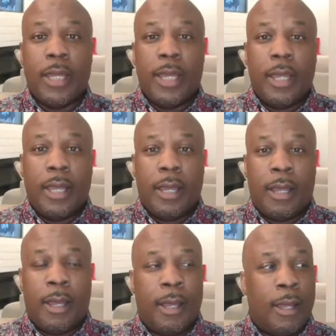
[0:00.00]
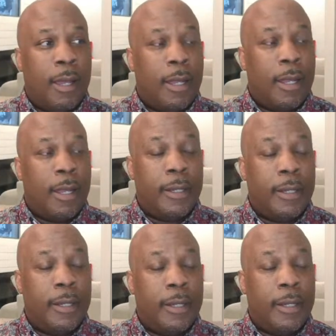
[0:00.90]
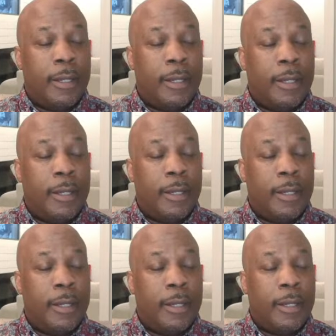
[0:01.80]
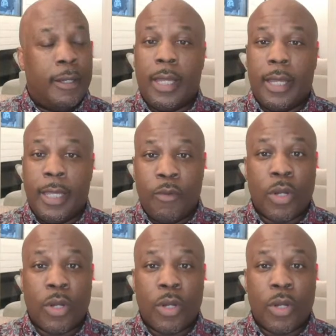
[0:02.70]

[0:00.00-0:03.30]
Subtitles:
He want to be the draft number 1.